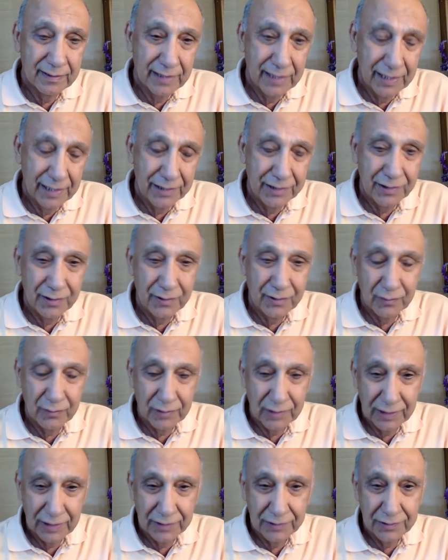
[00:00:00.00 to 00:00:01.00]
80 or
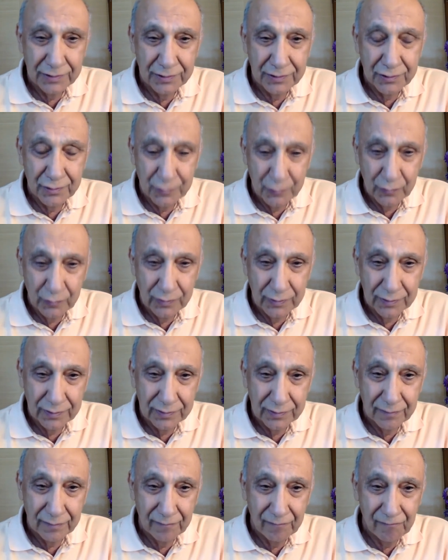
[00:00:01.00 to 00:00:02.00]
100
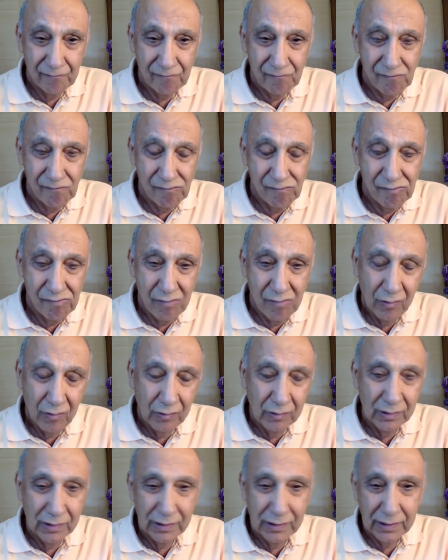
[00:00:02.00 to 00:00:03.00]
students,
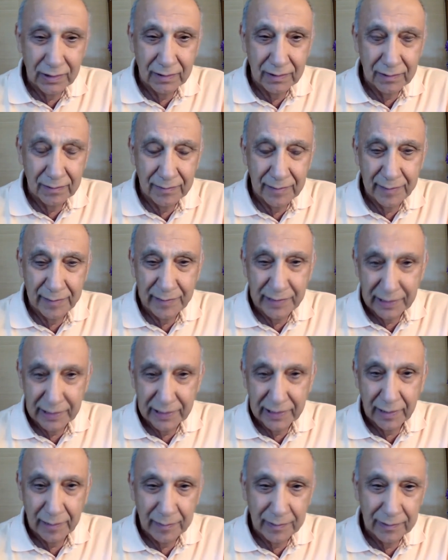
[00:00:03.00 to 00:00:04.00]
only maybe a
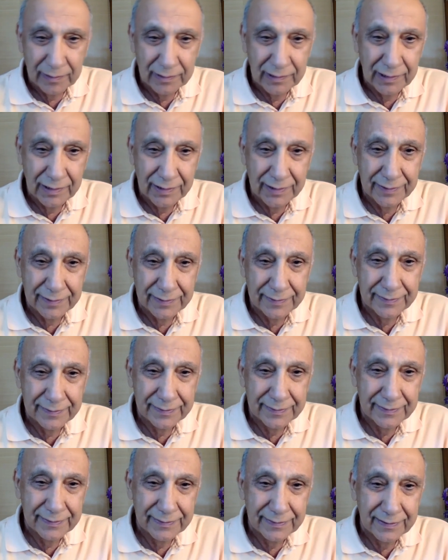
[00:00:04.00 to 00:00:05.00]
couple
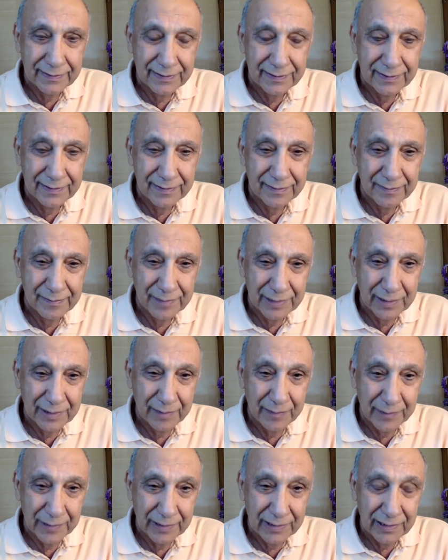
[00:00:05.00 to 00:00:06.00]

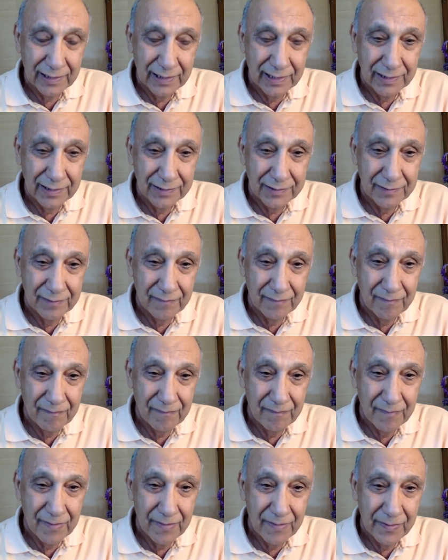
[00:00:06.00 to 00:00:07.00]
become realized.
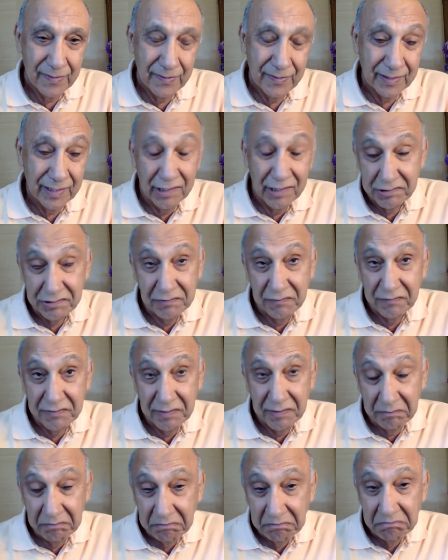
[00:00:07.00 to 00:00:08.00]
The rest of
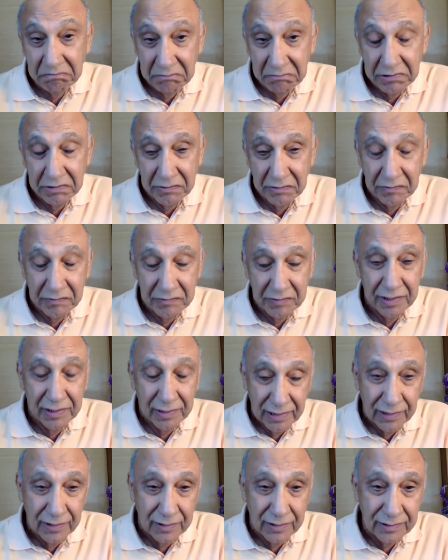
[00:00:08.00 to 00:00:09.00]
them, they
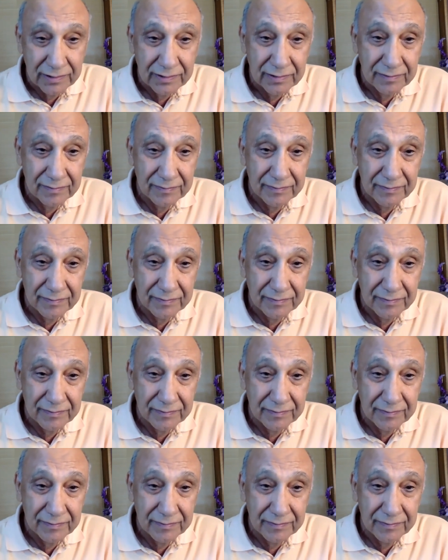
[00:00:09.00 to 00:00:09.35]
learn,